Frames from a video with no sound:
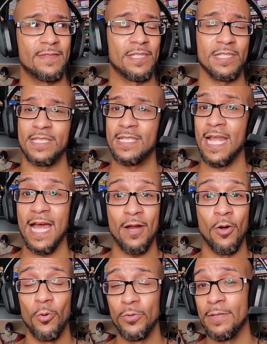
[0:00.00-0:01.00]
just
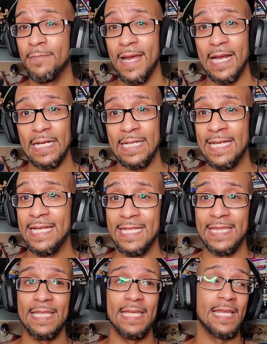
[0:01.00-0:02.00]
not holding back
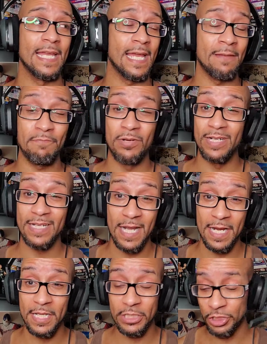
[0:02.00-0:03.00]
anything and putting
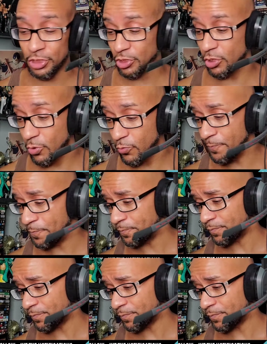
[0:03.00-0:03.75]
on a show.